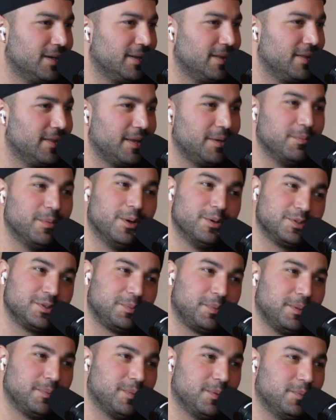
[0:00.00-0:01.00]
than
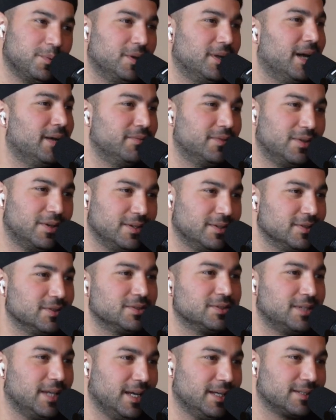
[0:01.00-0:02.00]
most people will ever
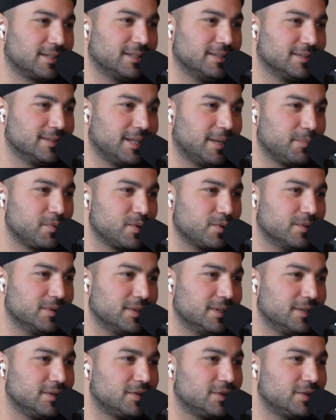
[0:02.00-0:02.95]
understand conceptually.